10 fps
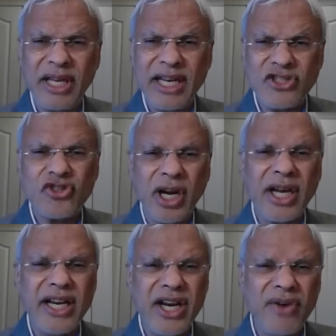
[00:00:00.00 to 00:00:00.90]
It has struck a
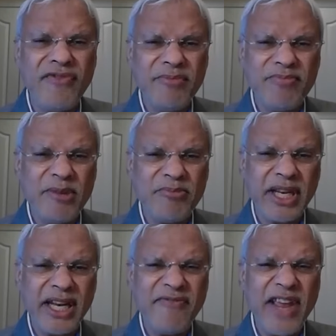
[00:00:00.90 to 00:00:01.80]
nerve in
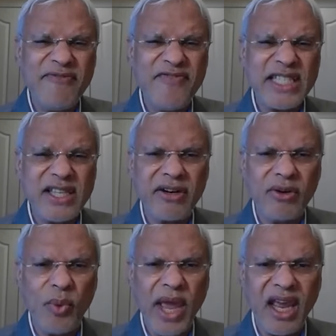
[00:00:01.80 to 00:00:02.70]
people in a very visceral
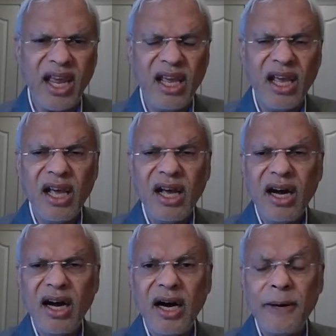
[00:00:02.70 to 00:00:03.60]
way.
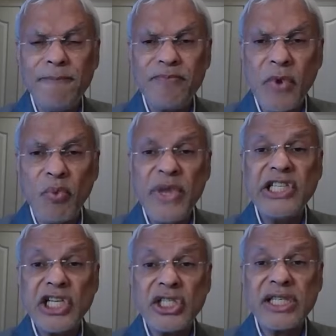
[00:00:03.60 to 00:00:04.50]
We
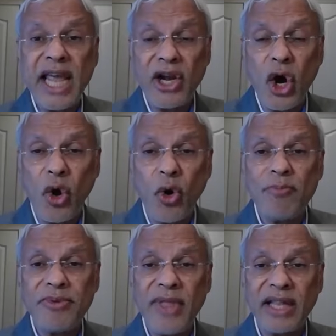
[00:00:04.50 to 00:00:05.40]
just can
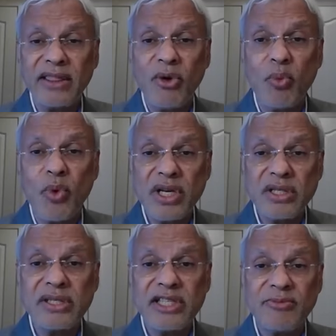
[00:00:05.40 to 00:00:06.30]
hope that the
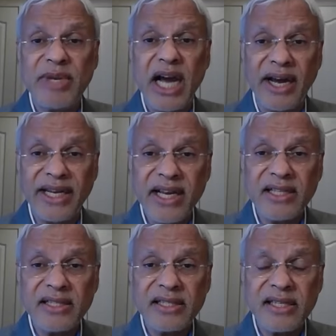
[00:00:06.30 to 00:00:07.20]
worst is behind
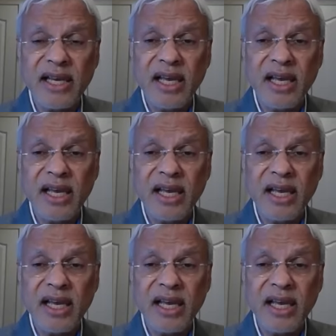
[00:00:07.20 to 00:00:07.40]
us.